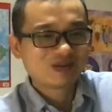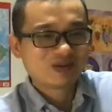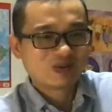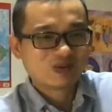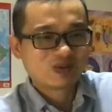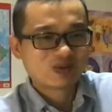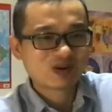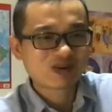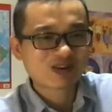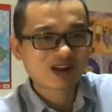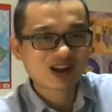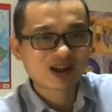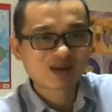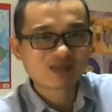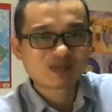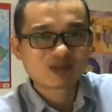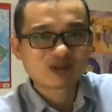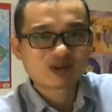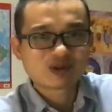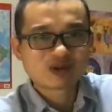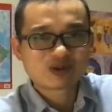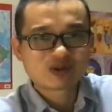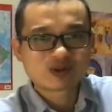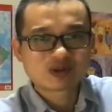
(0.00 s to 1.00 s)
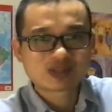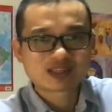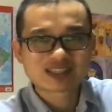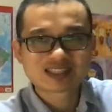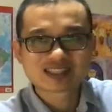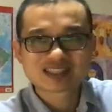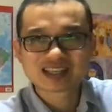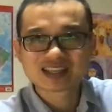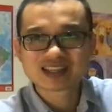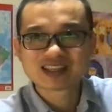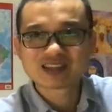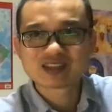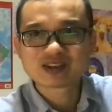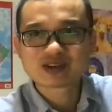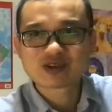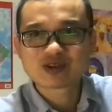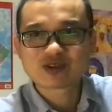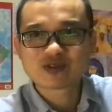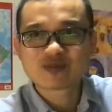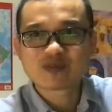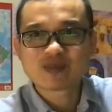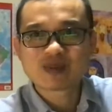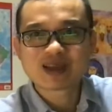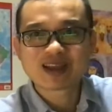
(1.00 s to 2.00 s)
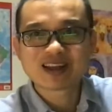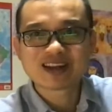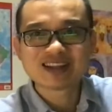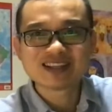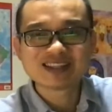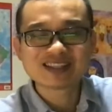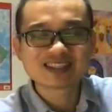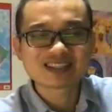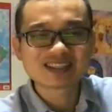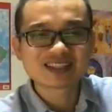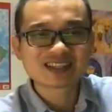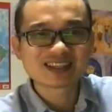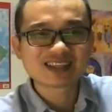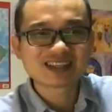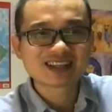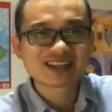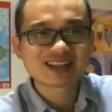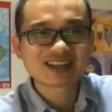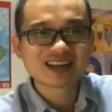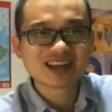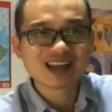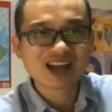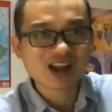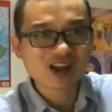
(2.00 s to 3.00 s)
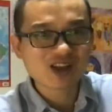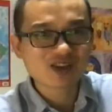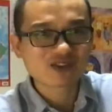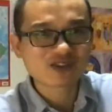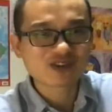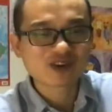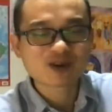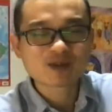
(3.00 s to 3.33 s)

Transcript: Welcome to Center of Balance Live.